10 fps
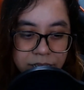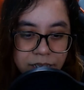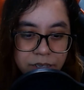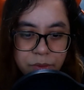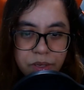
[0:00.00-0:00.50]

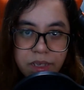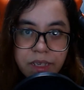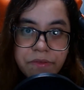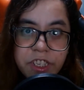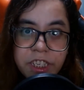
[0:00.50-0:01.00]
Nobunaga
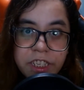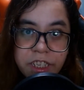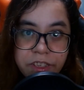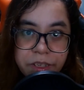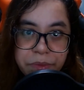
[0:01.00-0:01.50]
freaking
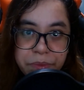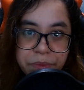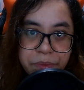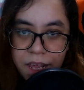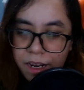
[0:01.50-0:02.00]
kills him
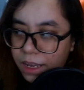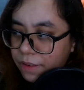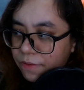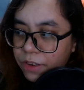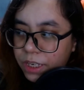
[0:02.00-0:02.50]
and like
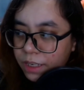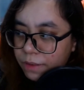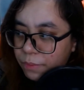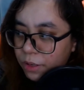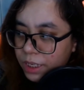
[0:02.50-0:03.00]

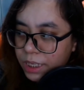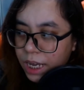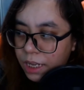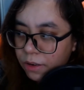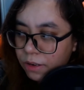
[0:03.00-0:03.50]
freaking puts his
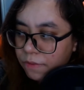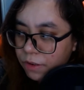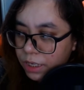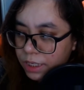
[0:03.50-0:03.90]
head on a freaking